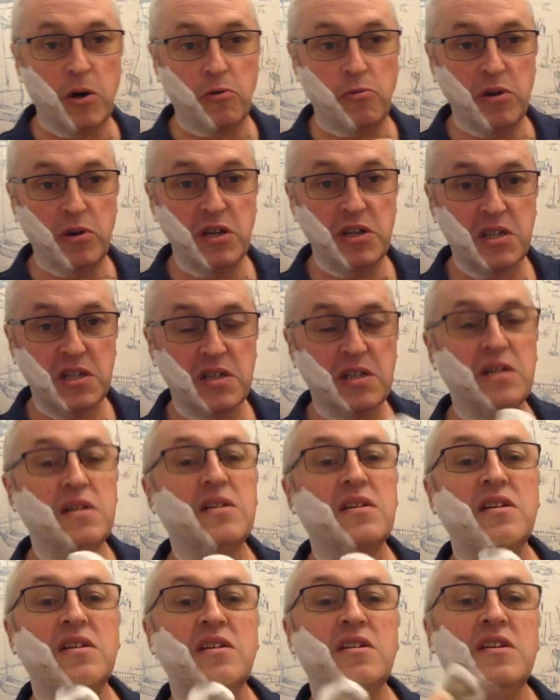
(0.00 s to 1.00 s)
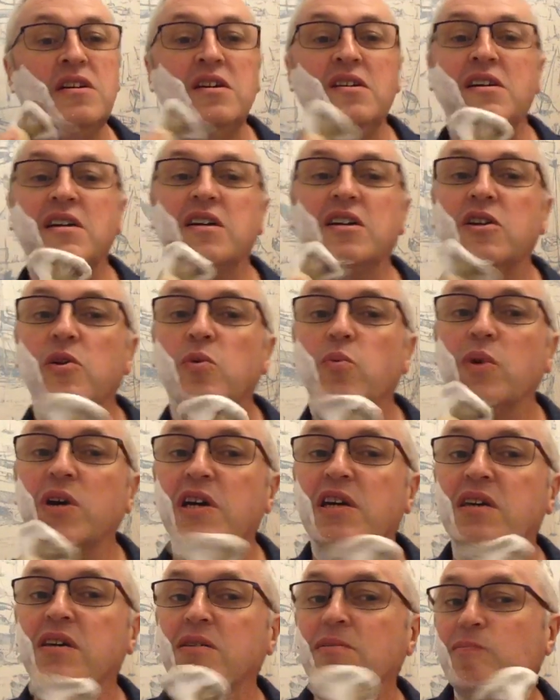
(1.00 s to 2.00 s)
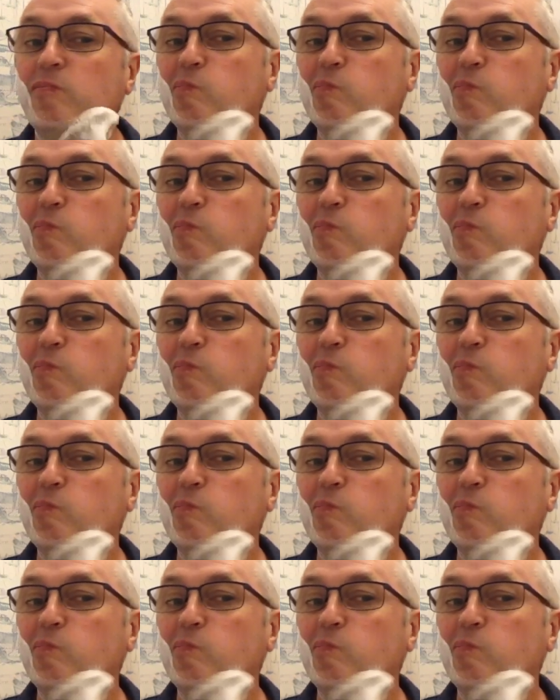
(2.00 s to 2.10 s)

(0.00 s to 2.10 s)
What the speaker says: wrist in the week,